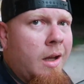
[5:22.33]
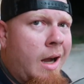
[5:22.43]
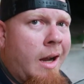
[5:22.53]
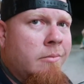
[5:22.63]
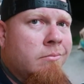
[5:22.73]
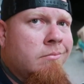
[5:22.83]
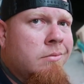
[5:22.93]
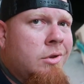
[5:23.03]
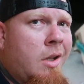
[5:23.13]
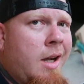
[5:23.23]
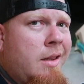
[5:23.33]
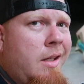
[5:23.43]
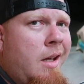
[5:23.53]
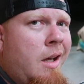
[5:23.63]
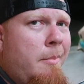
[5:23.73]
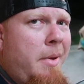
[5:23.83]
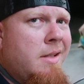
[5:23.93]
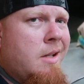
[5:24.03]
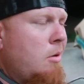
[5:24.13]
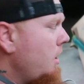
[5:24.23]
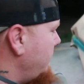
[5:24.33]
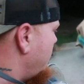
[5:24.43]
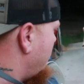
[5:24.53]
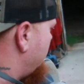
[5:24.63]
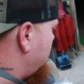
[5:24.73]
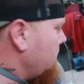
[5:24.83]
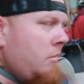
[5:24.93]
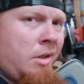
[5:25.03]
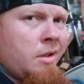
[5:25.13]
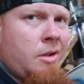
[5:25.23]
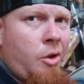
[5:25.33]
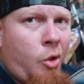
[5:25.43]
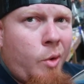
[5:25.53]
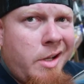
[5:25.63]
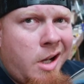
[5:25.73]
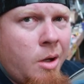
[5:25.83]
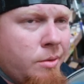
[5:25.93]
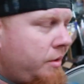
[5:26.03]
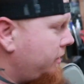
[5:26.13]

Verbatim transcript: All right, so I got the base coat laid down. 3 coats.